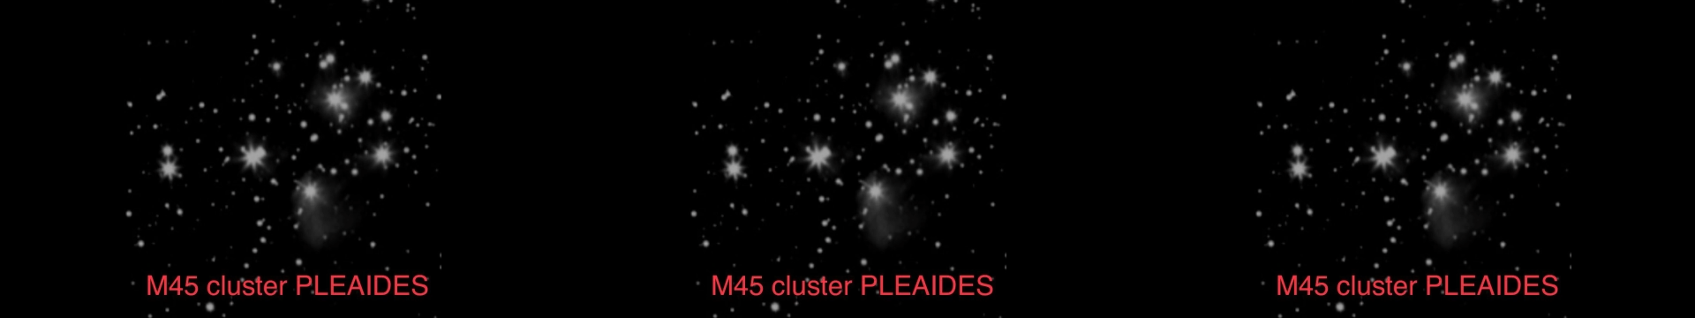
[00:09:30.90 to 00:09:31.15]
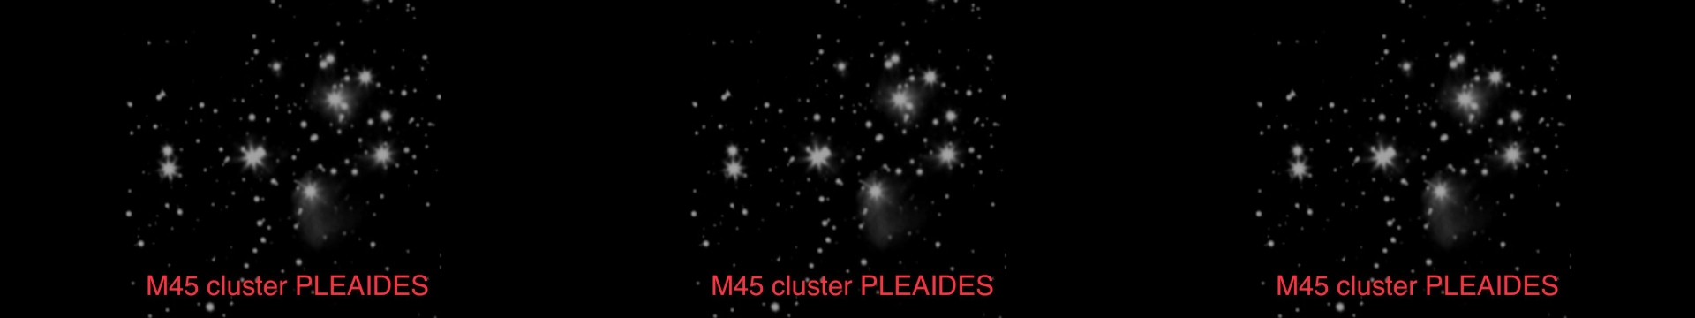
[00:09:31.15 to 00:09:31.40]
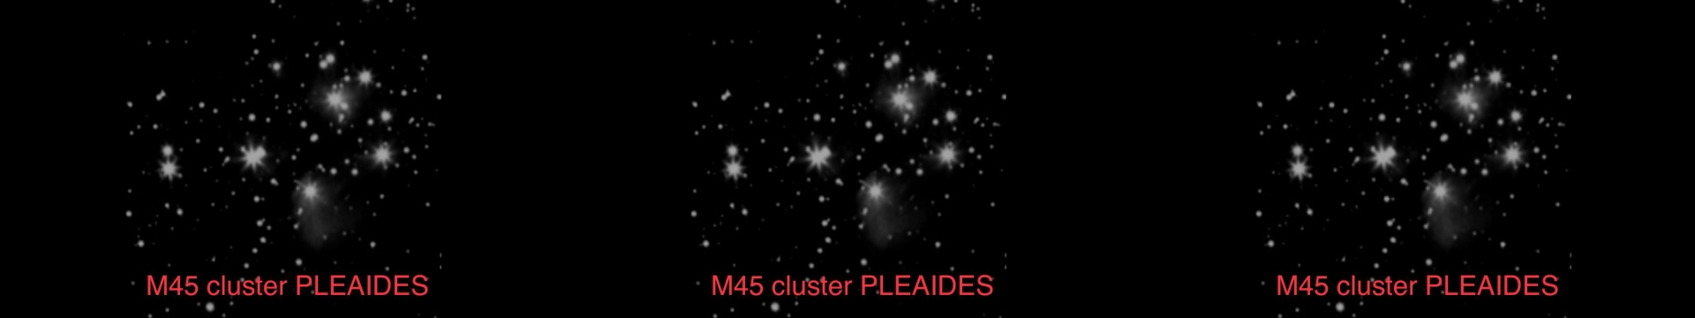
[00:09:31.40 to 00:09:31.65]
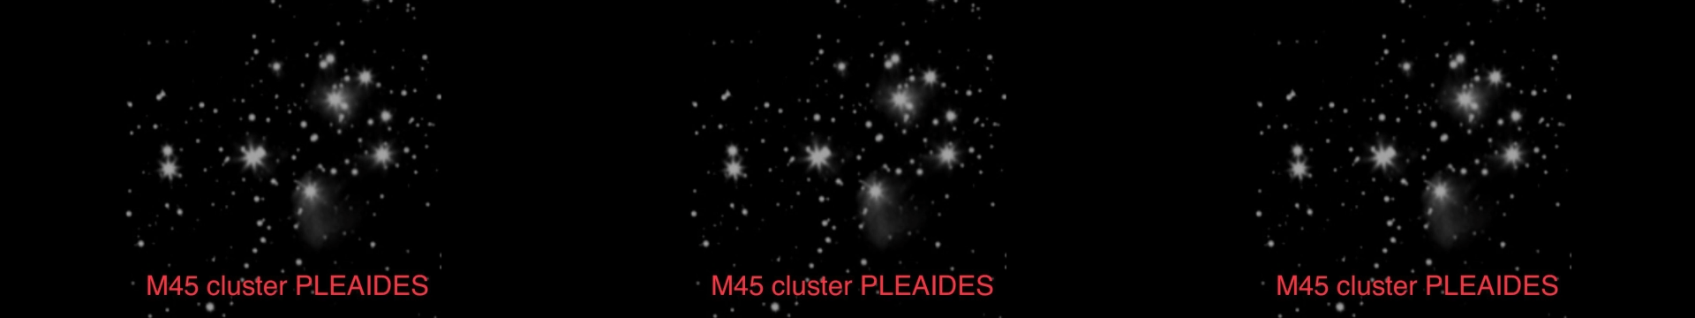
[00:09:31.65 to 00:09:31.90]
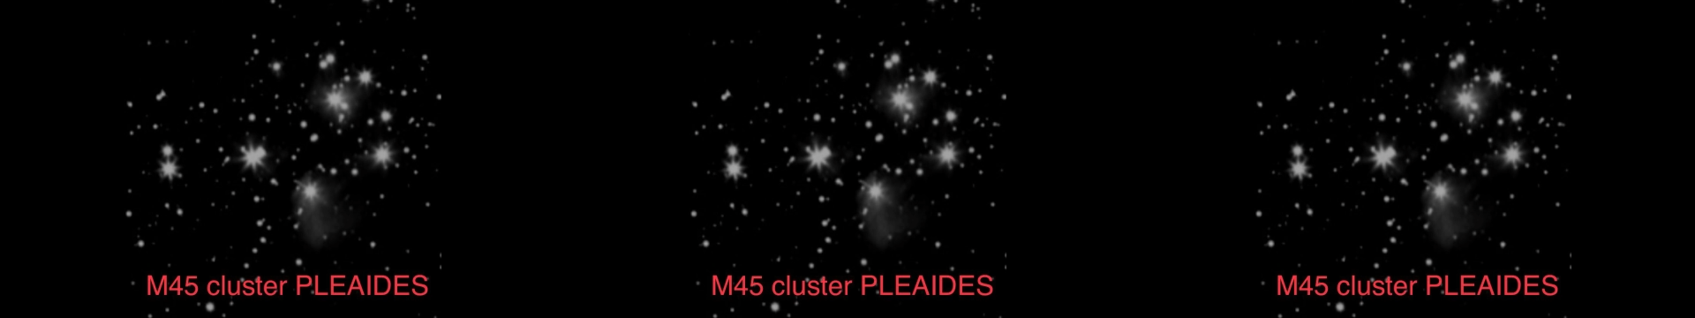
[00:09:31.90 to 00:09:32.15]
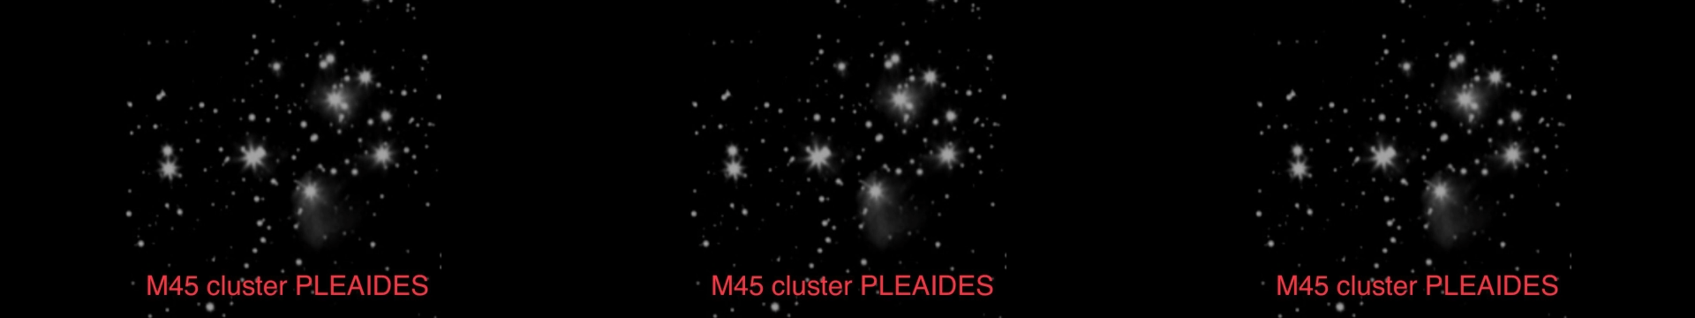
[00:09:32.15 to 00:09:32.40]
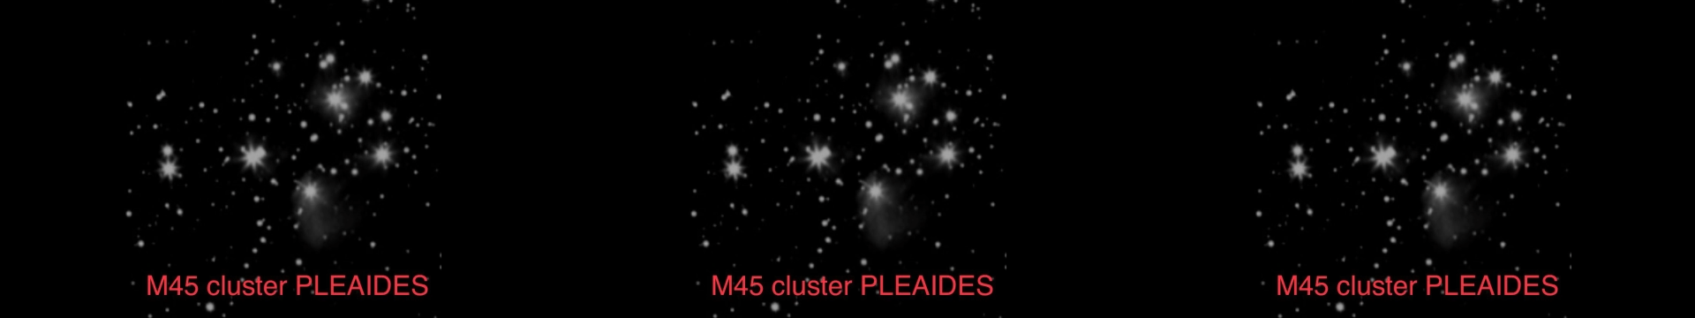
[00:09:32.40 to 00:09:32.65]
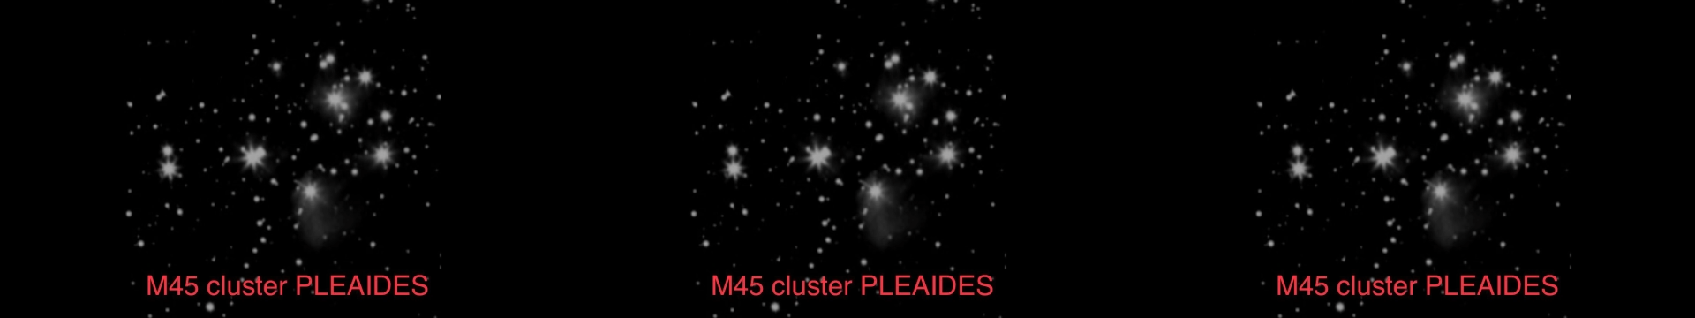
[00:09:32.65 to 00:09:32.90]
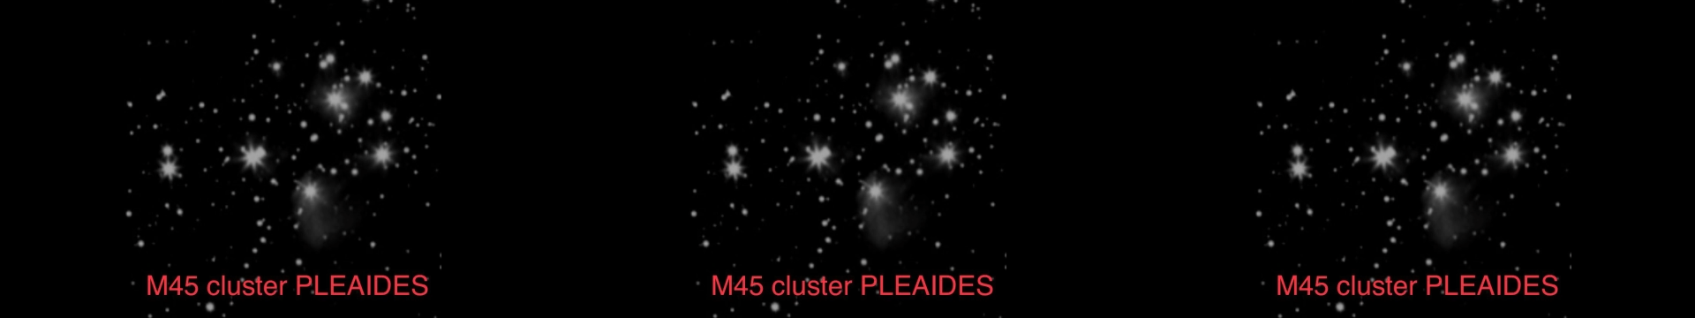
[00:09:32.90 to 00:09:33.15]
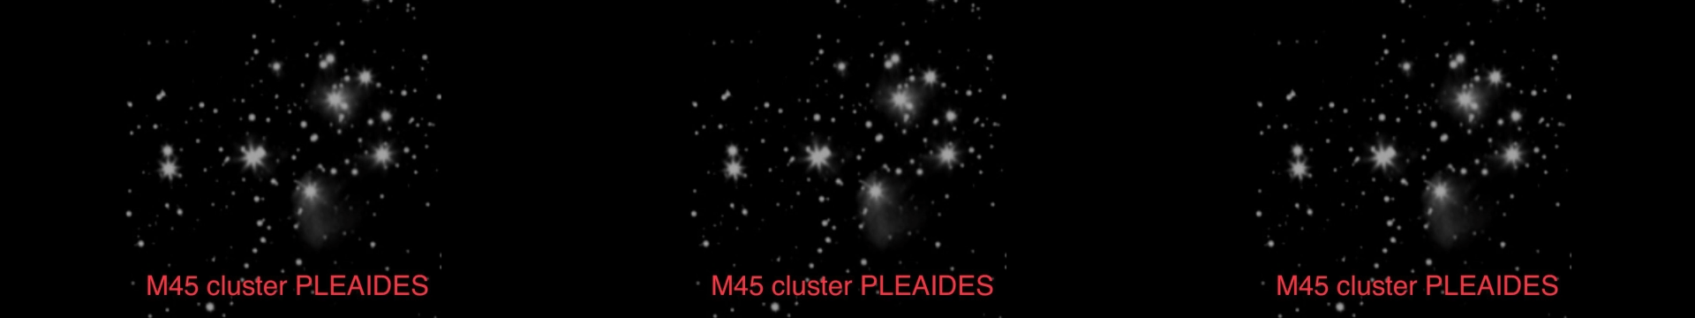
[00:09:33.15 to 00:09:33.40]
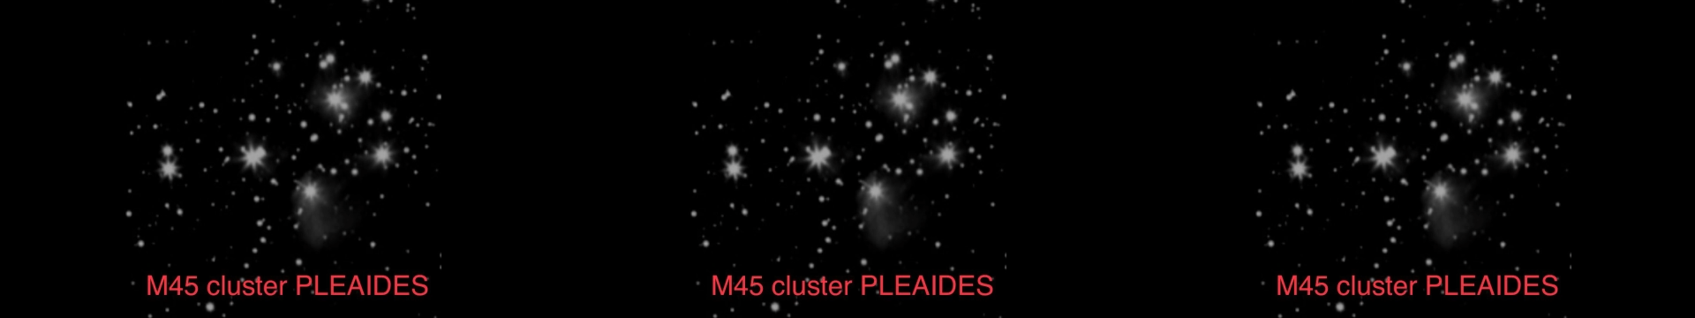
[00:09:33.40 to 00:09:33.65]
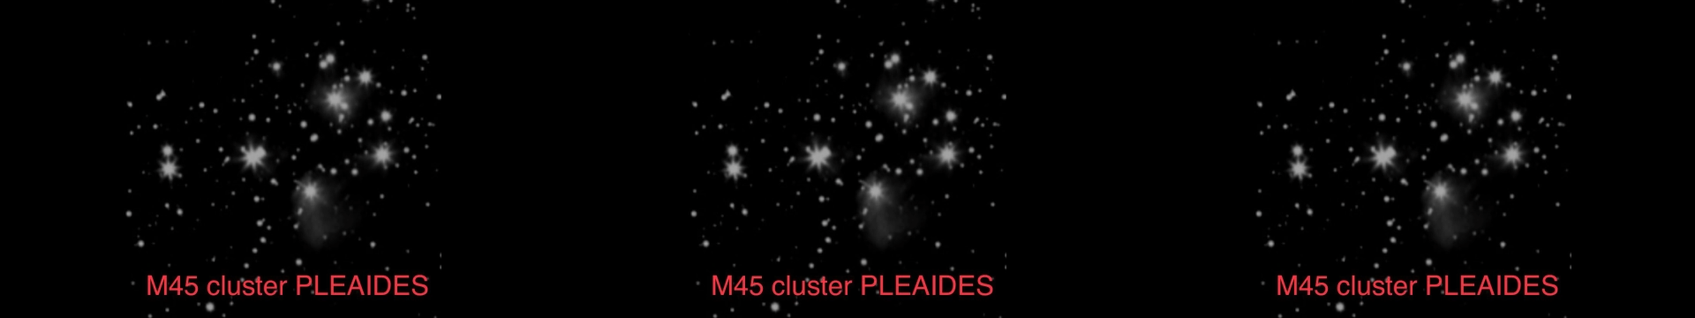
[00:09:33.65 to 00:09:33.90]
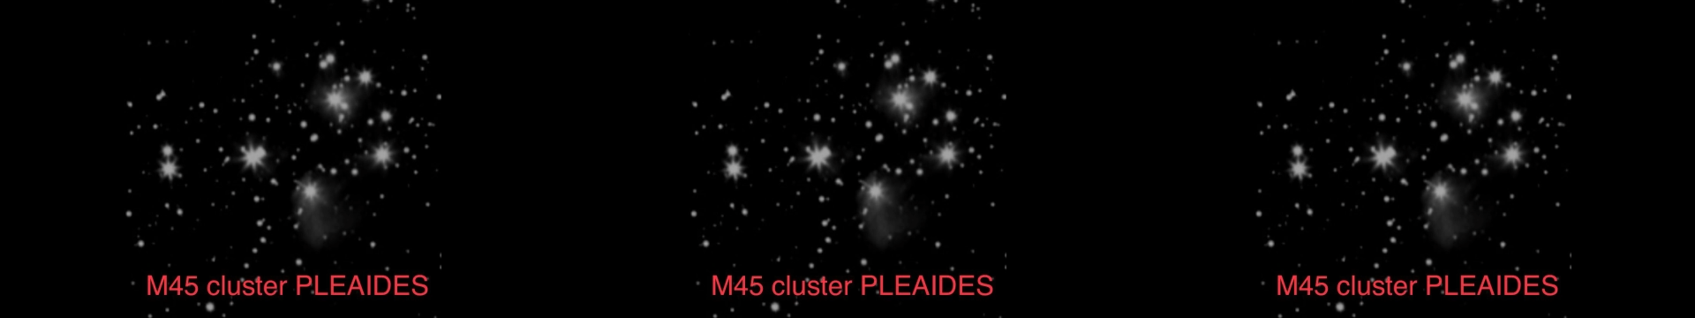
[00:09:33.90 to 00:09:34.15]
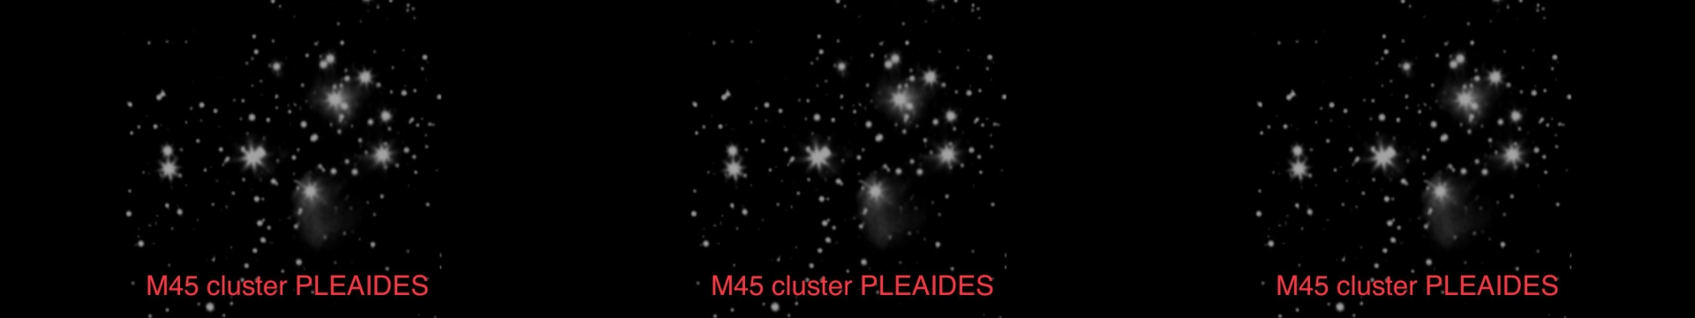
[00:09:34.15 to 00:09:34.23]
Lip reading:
No face is visible, so there are no lips to read.